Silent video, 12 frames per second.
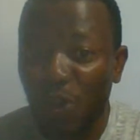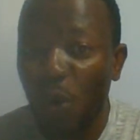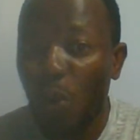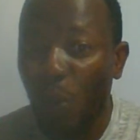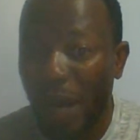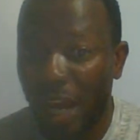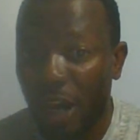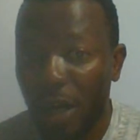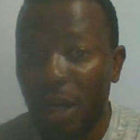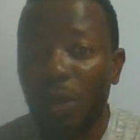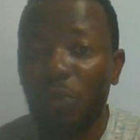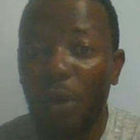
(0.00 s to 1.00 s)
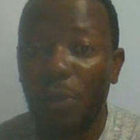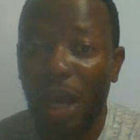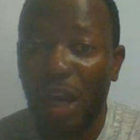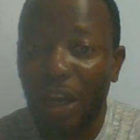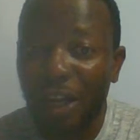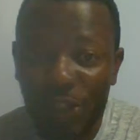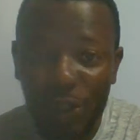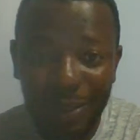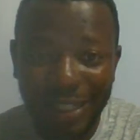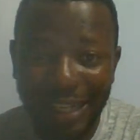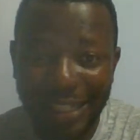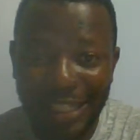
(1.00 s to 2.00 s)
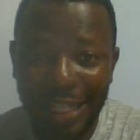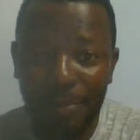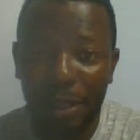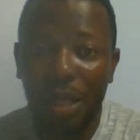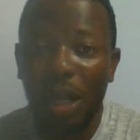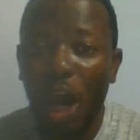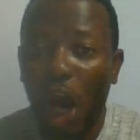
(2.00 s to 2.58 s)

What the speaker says: to go where when we are constructing a table